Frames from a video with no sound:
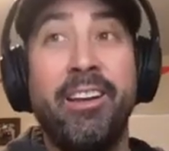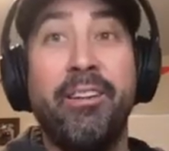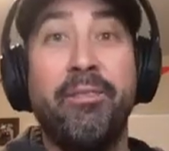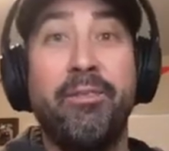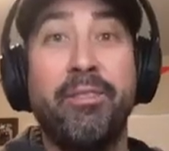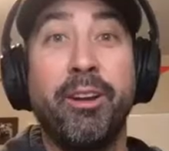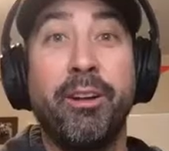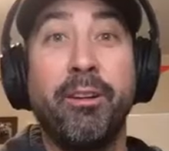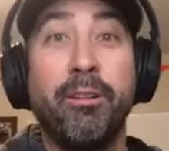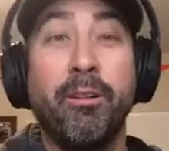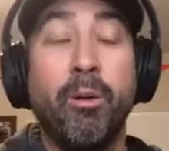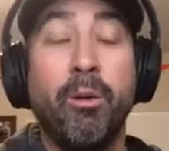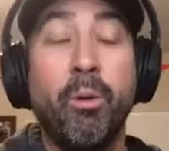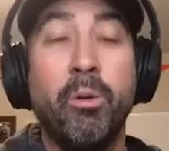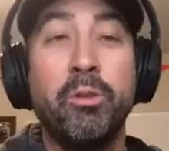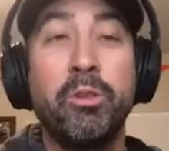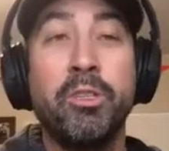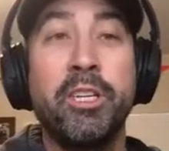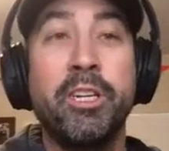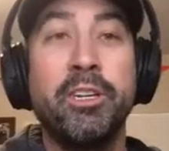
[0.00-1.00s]
if there are
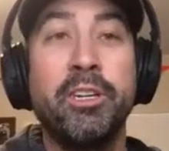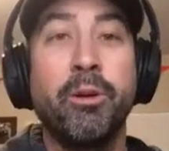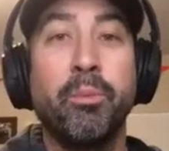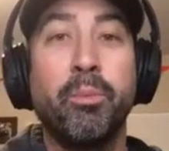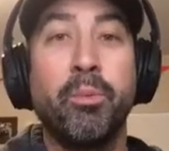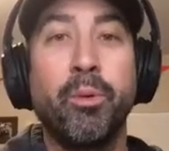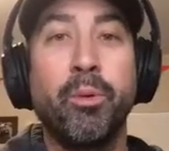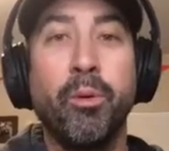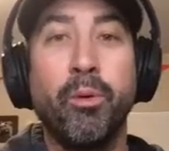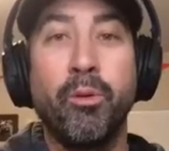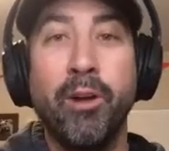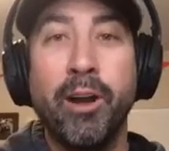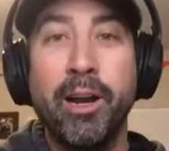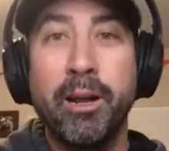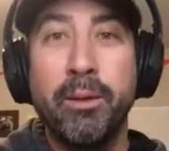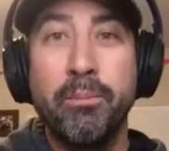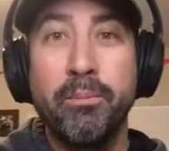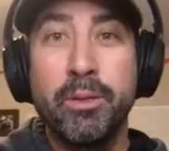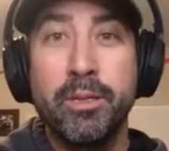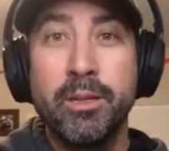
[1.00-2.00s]
holes in your
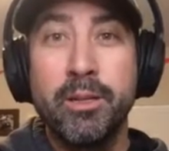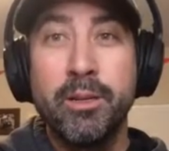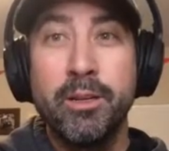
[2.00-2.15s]
programs,